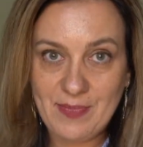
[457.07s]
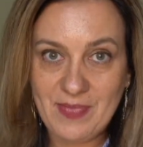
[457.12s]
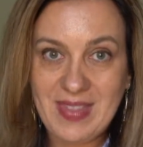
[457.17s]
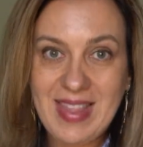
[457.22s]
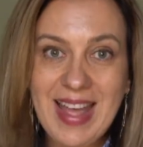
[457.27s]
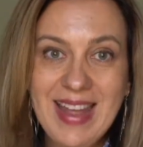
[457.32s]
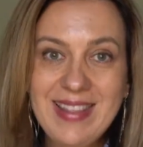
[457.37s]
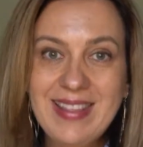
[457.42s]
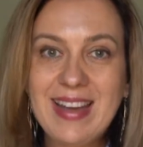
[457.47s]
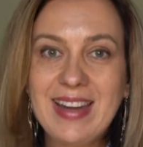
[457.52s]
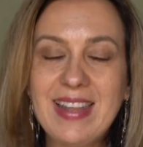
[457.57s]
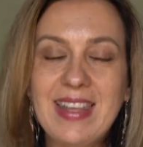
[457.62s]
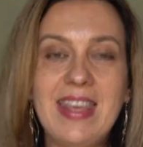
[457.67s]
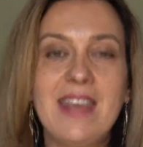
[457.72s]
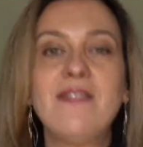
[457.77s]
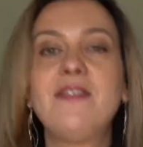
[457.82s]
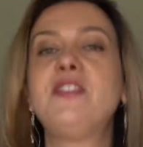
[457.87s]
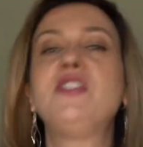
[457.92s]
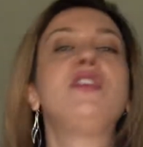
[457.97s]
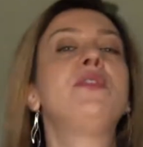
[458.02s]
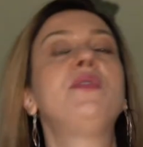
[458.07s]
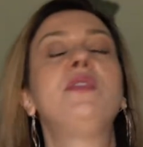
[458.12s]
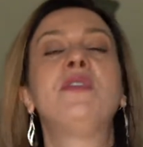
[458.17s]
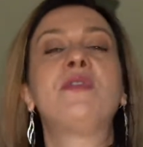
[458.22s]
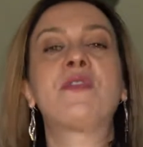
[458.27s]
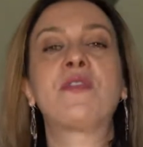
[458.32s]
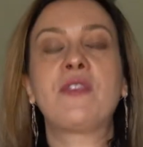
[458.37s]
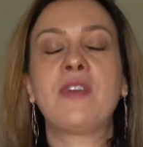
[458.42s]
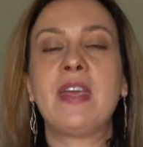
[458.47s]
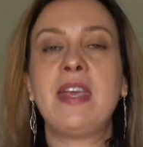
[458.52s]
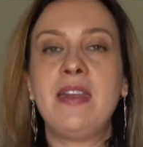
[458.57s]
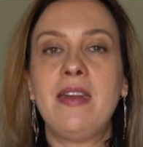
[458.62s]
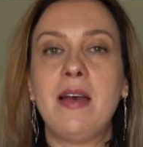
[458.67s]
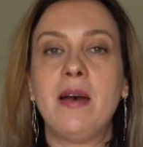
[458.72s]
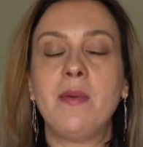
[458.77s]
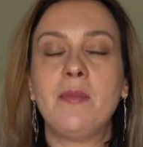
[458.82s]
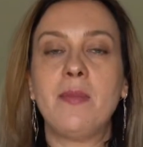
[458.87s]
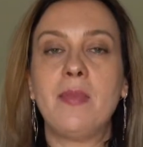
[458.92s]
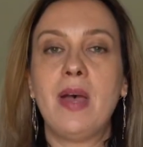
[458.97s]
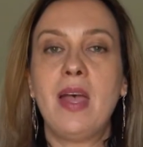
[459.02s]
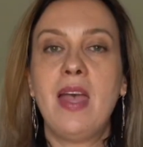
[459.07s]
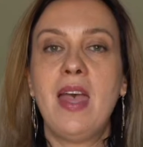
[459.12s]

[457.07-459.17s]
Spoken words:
then that gives you the freedom